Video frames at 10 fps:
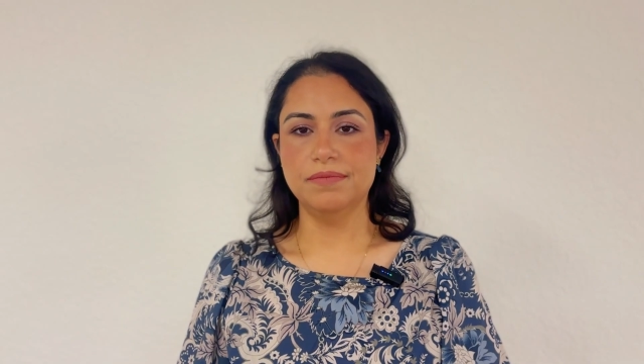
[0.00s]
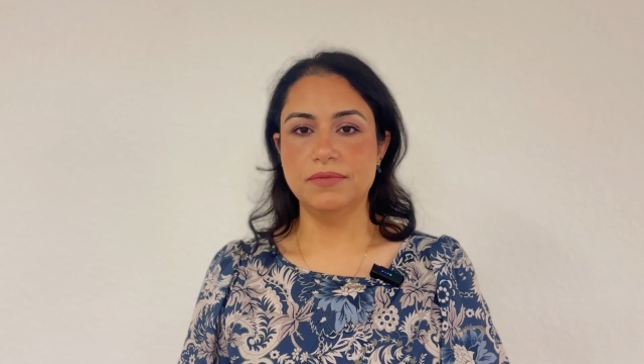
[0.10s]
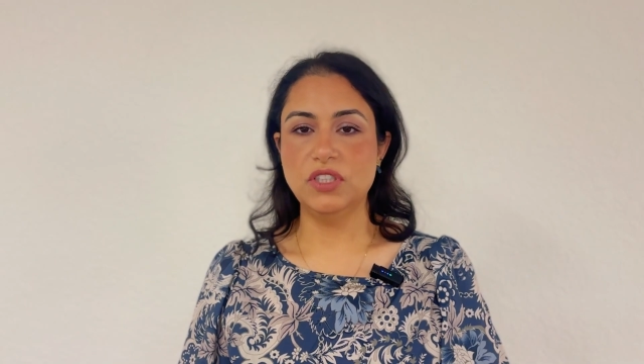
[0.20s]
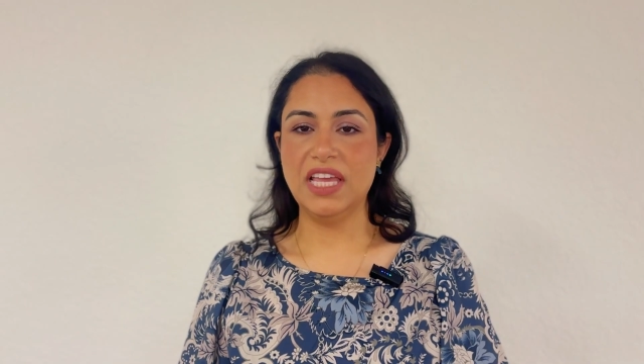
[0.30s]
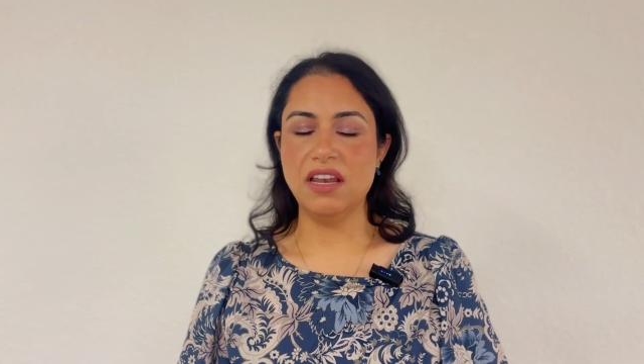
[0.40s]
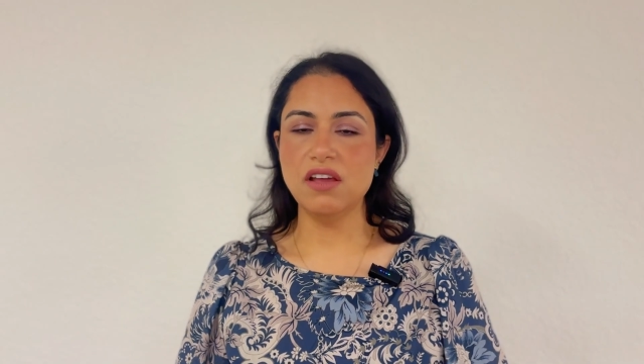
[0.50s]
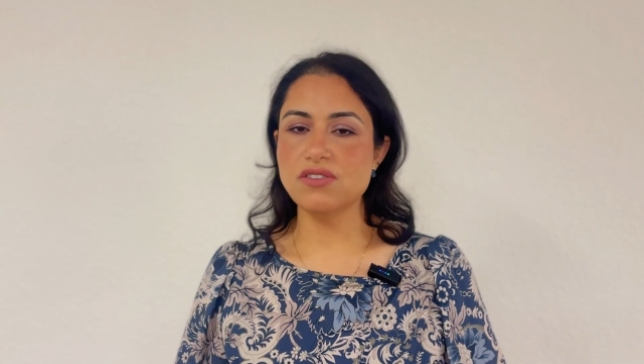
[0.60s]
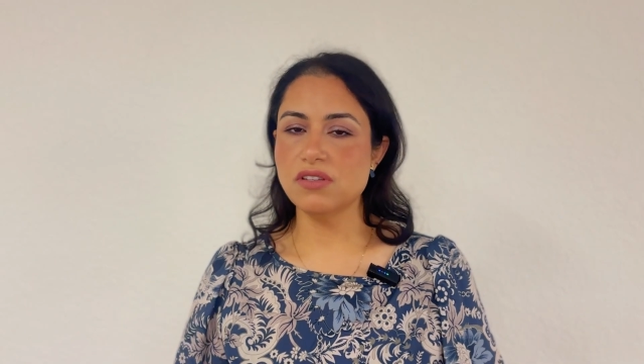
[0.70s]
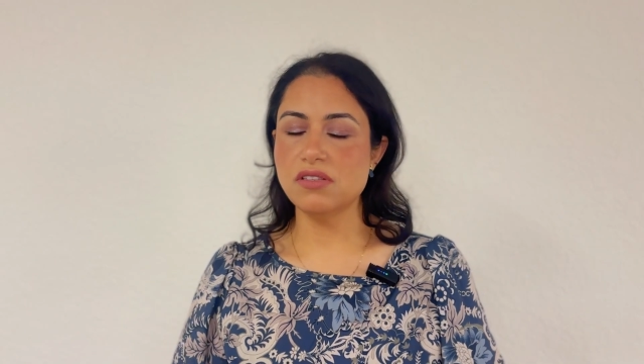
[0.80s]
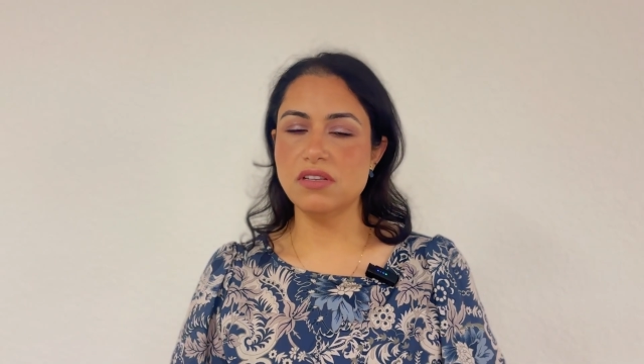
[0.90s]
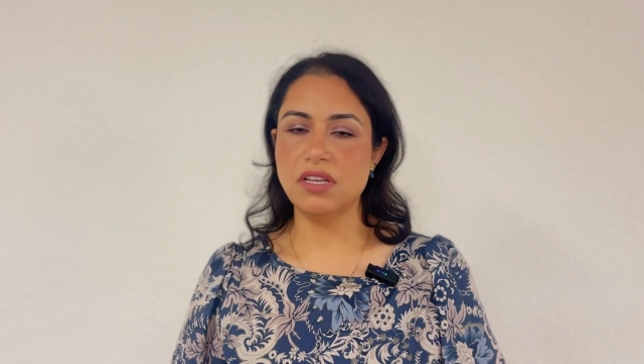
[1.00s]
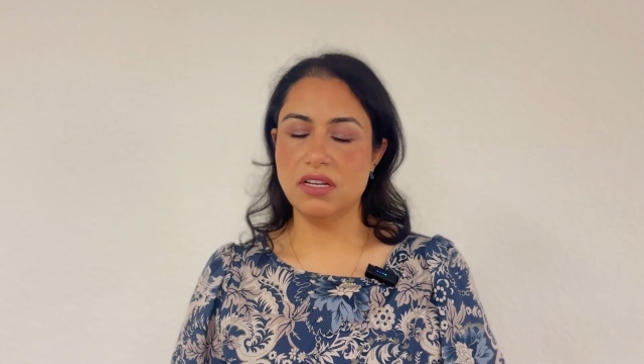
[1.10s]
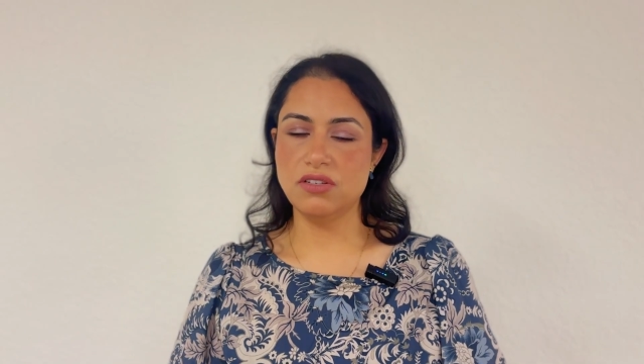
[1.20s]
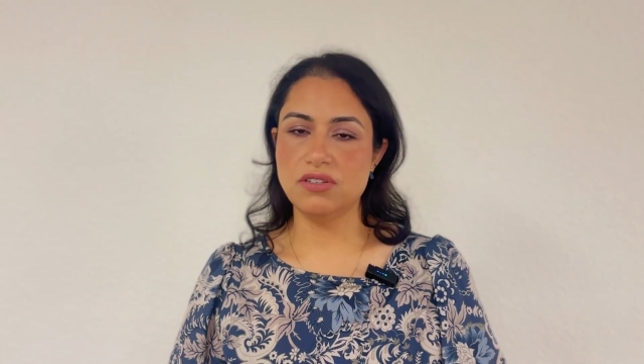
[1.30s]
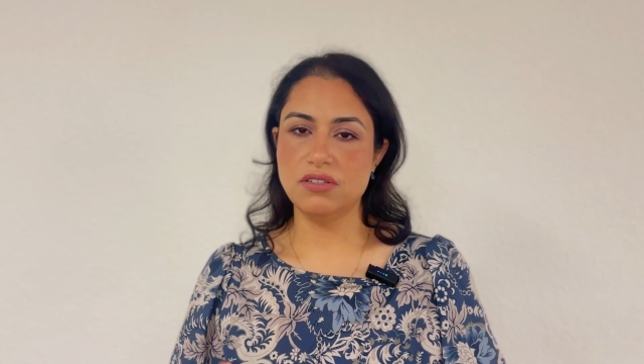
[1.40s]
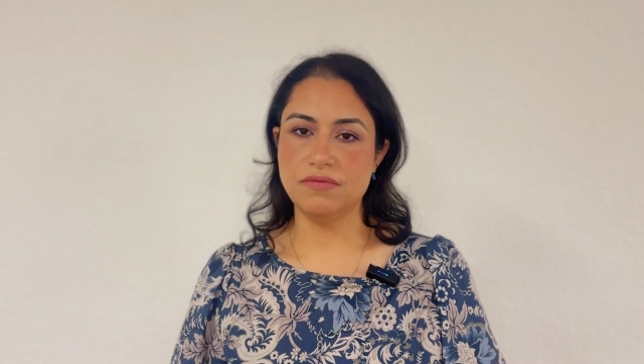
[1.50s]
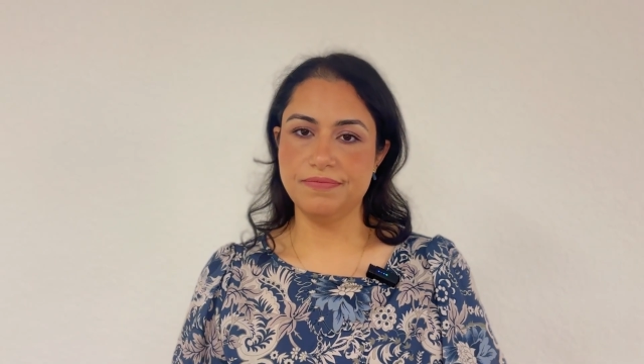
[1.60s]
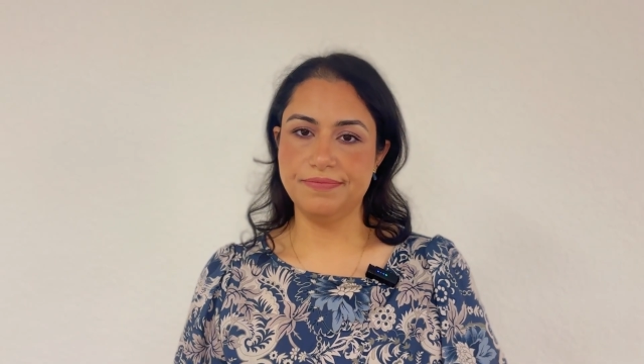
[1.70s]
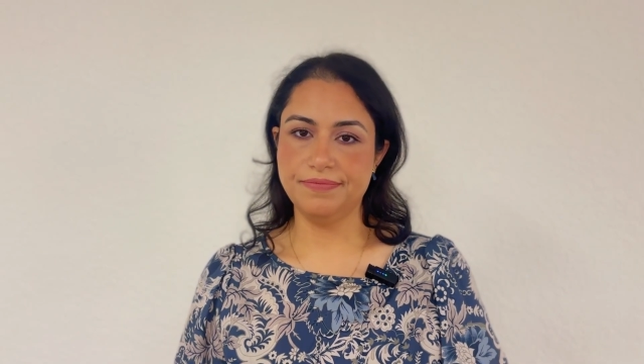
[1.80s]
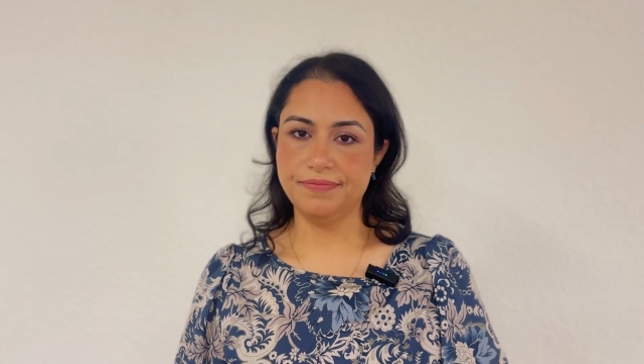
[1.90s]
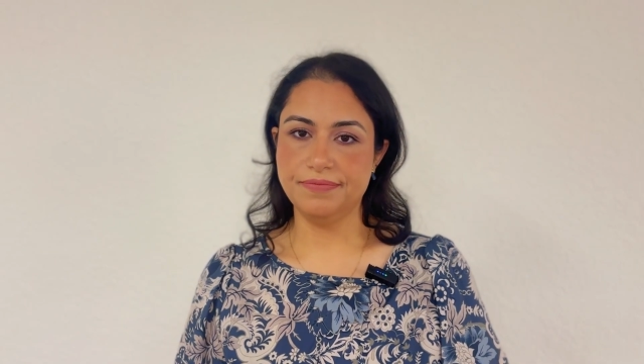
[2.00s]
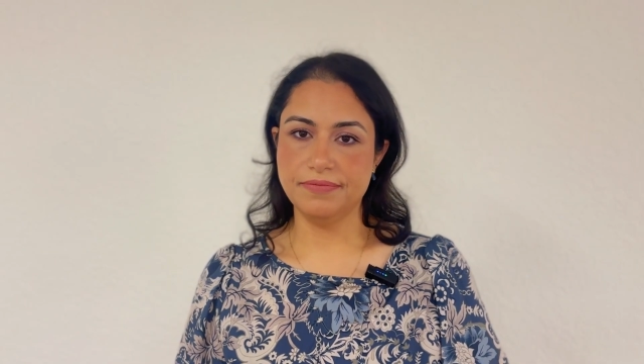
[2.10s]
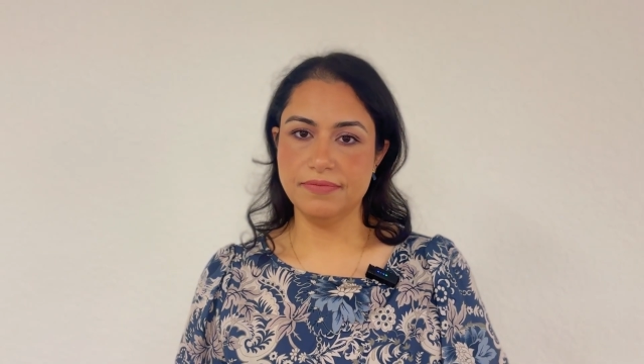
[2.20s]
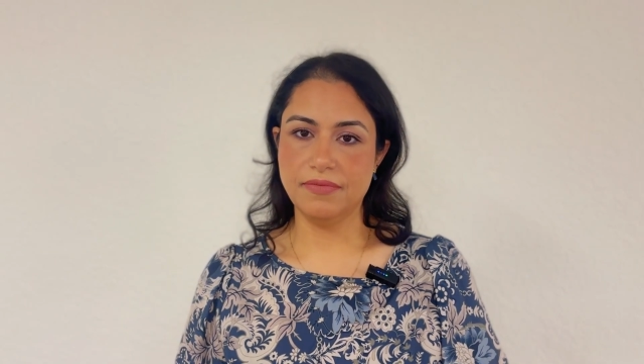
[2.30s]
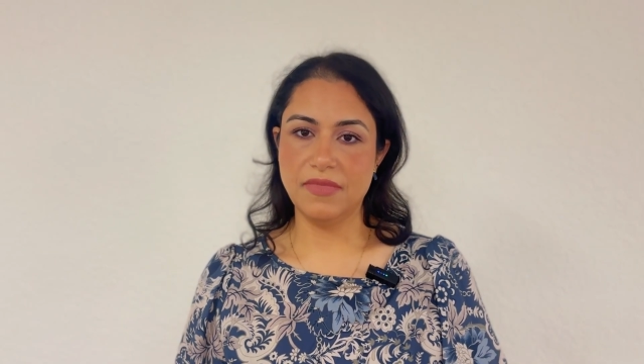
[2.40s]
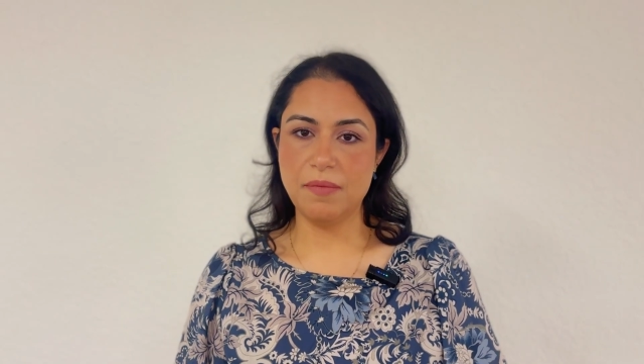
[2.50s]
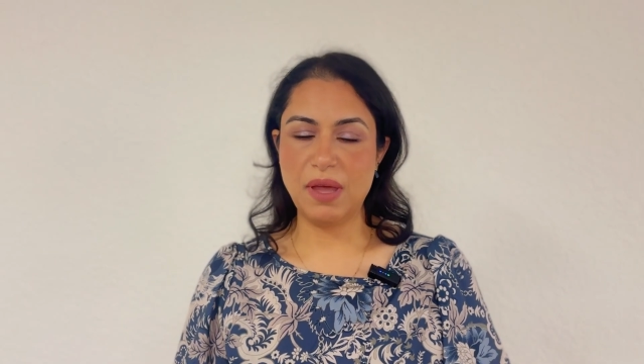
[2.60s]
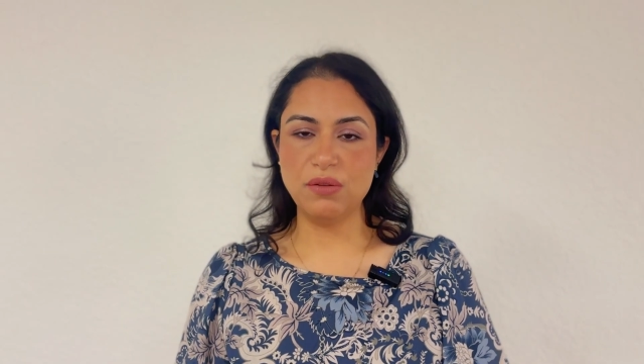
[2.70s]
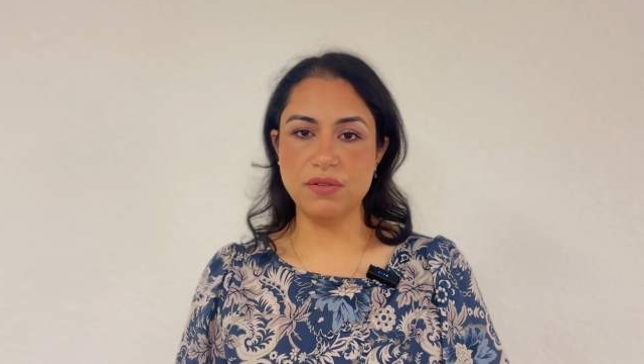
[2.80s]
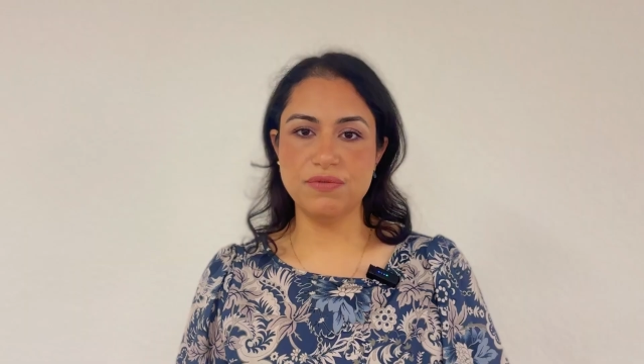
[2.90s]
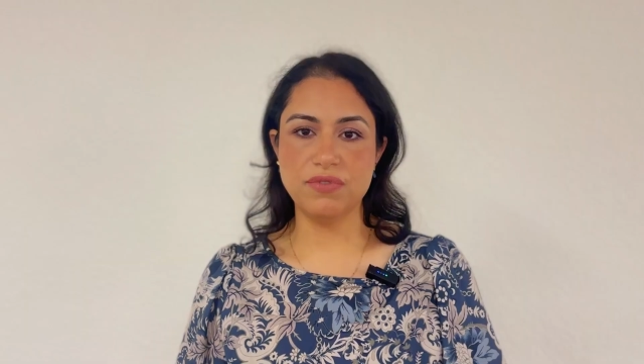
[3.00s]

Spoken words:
You cannot just detach the mouth